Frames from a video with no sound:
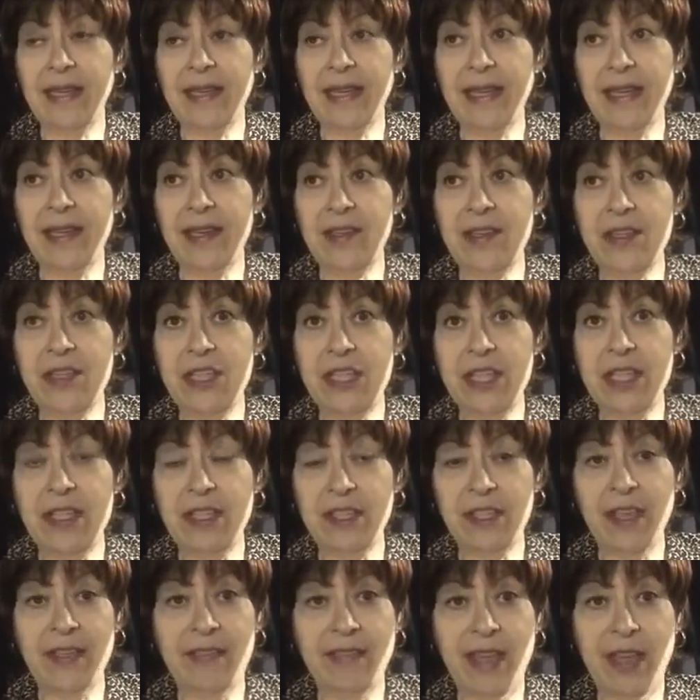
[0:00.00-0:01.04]
And she
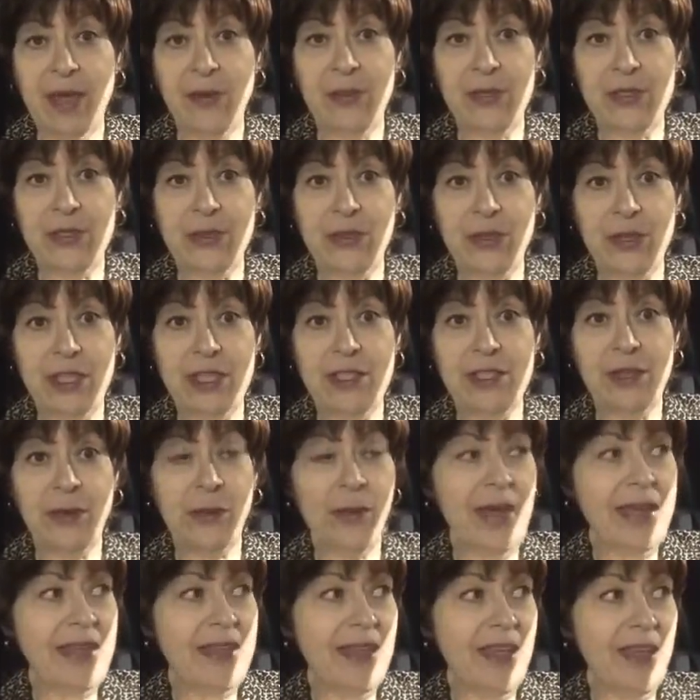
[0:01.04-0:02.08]
thought that was good.
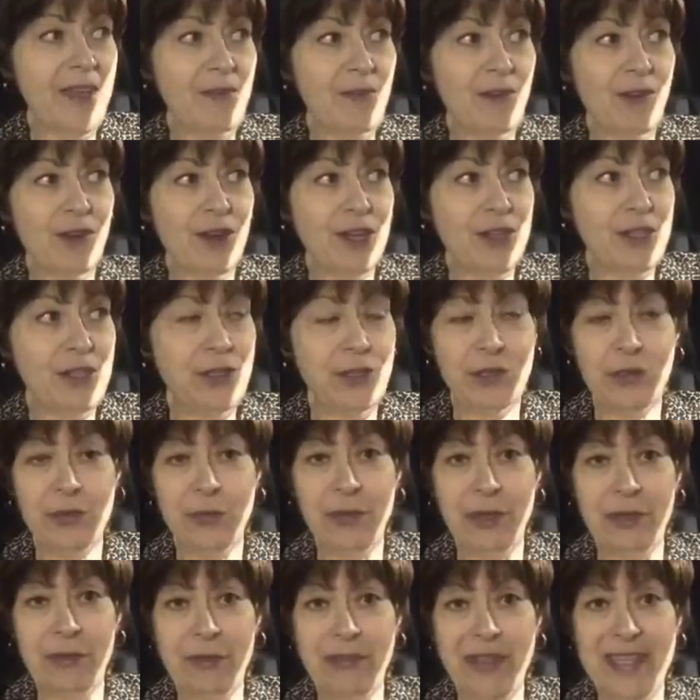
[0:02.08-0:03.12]
So I gave her a
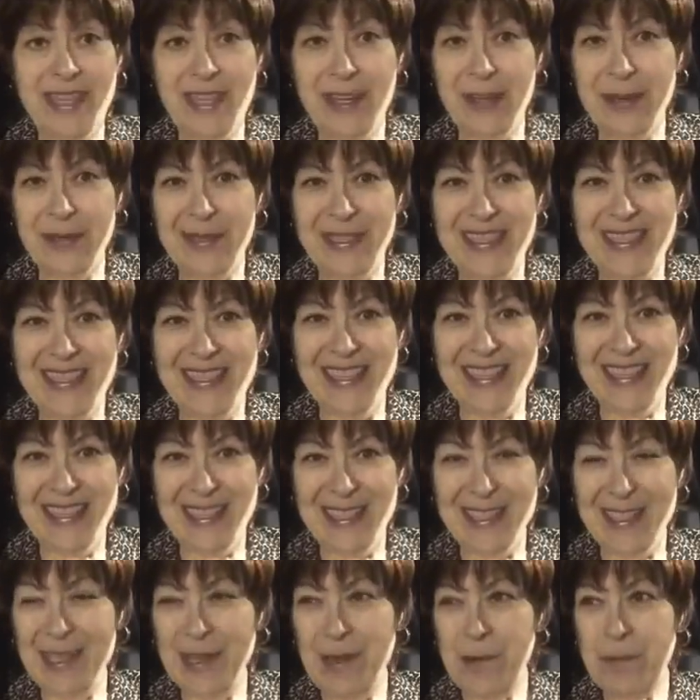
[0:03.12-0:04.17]
tube of keto
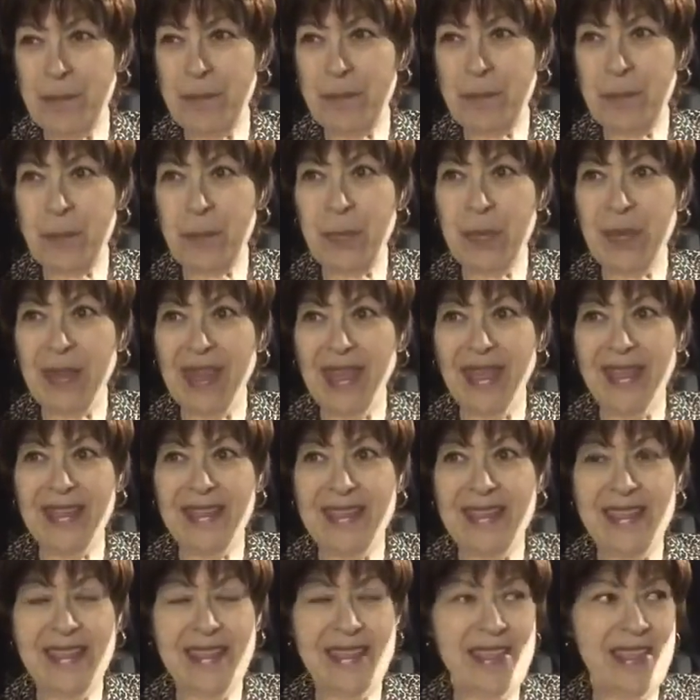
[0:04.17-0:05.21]
sticks
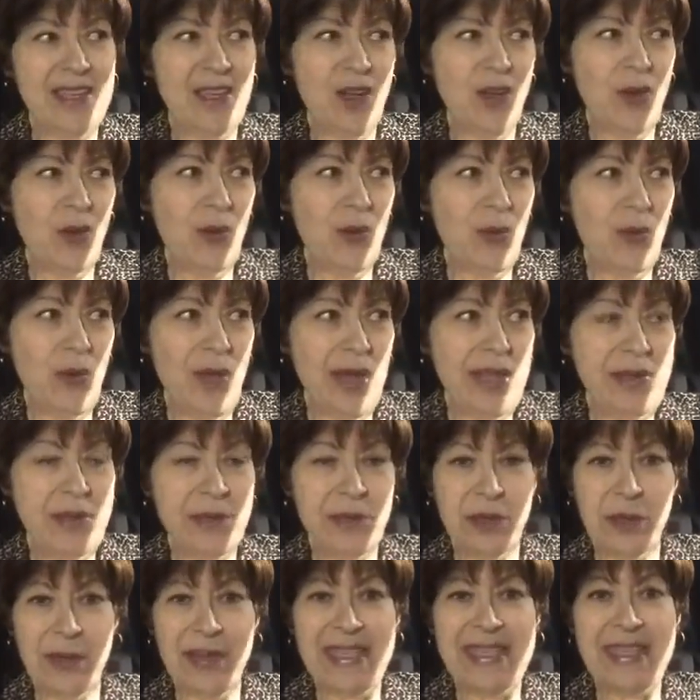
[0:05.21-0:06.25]
and she said, oh, I
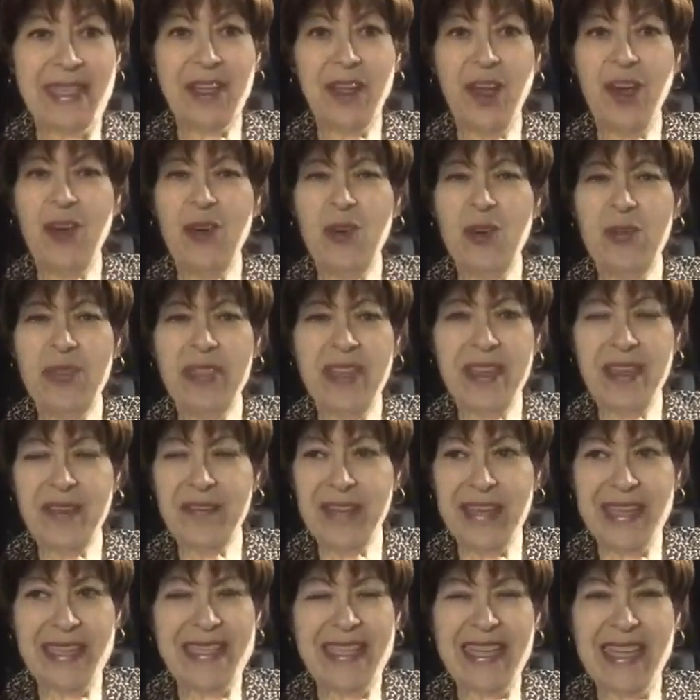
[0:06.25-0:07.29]
don't know. I said, oh, think
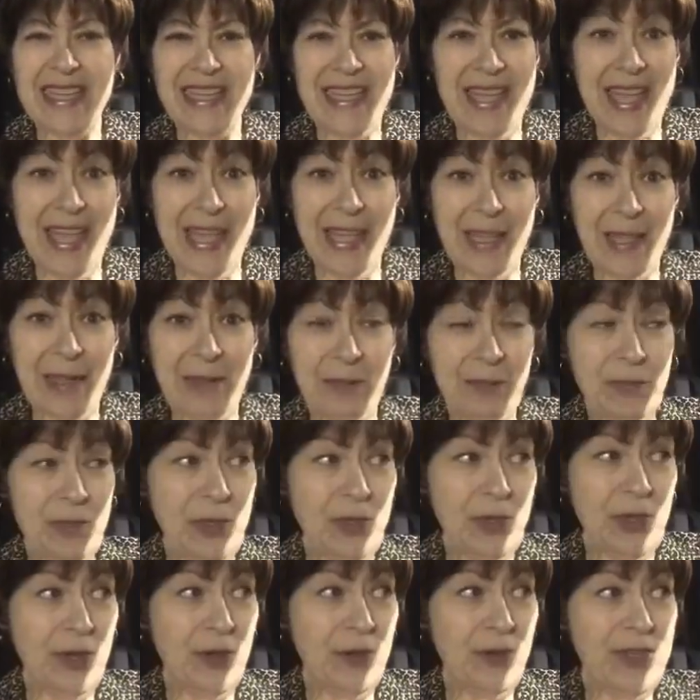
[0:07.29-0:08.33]
of it as a game,
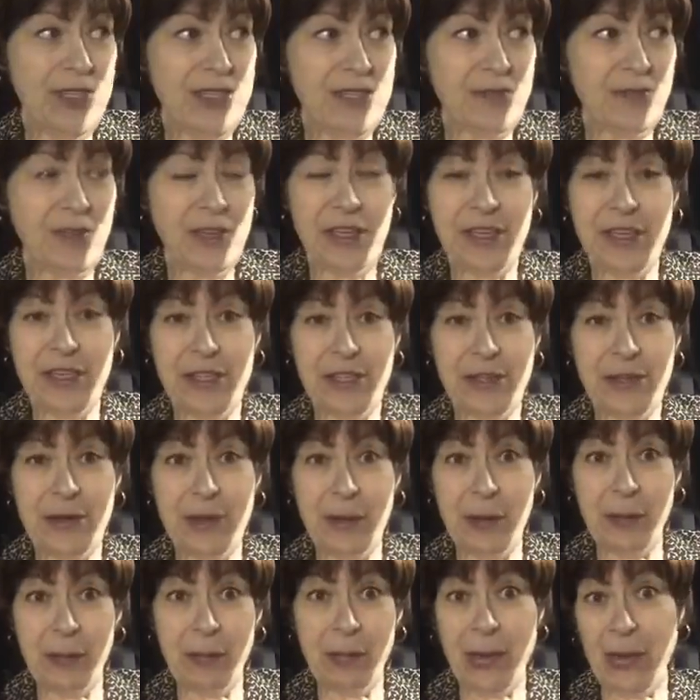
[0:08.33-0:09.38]
you know, it's fun to turn
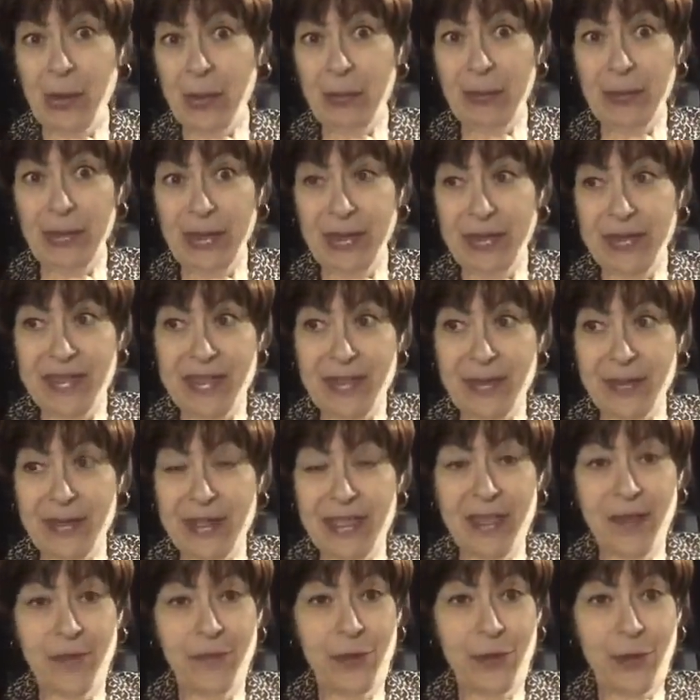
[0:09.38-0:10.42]
them purple. So
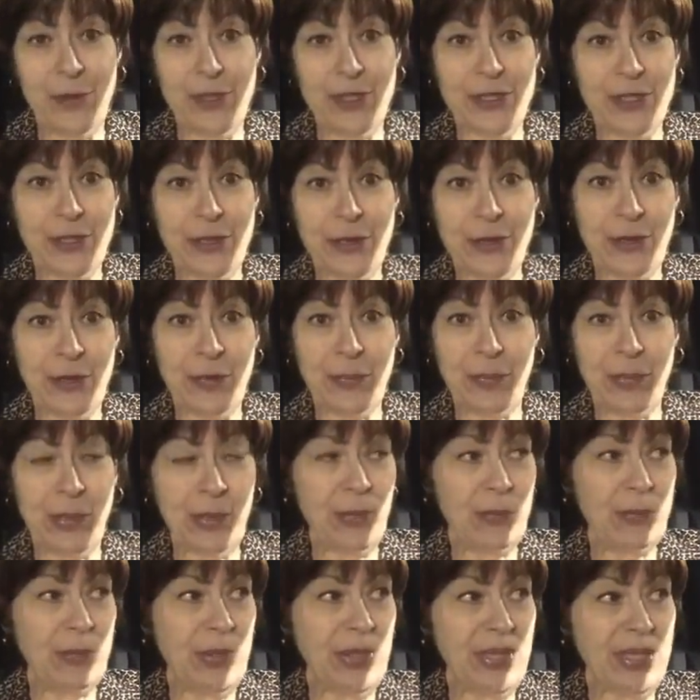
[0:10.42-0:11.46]
see if you can turn them
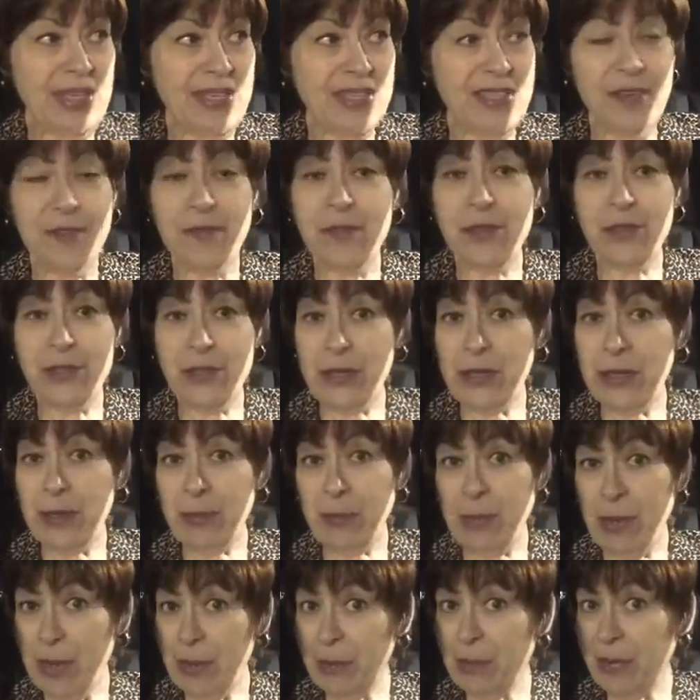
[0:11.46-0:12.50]
purple, because if you turn
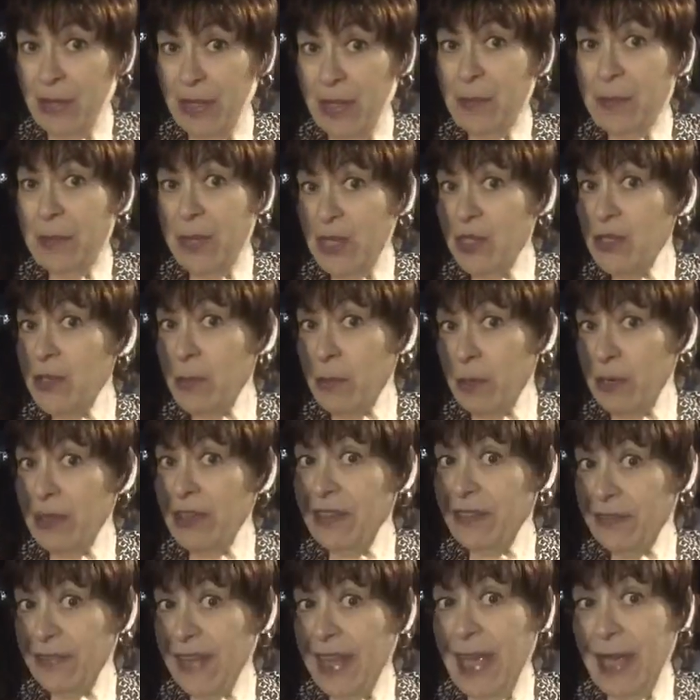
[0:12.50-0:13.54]
them purple, it means you're
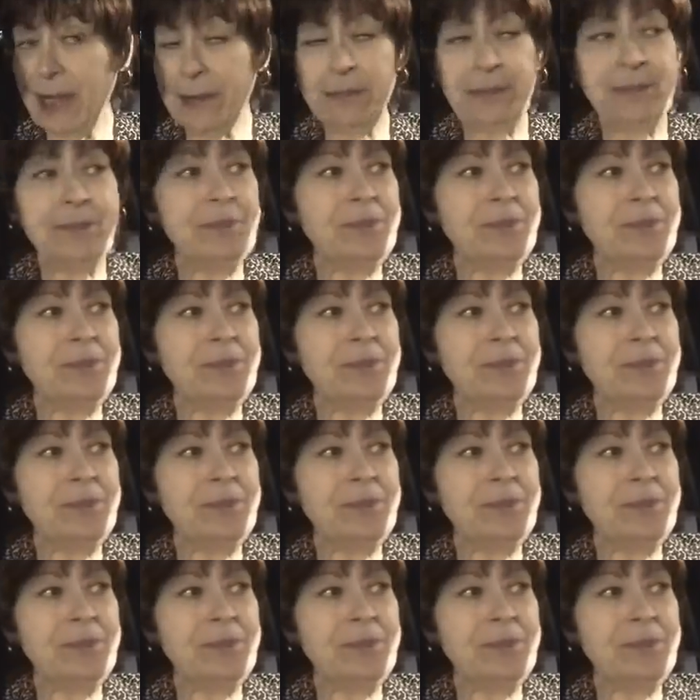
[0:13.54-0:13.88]
burning fat.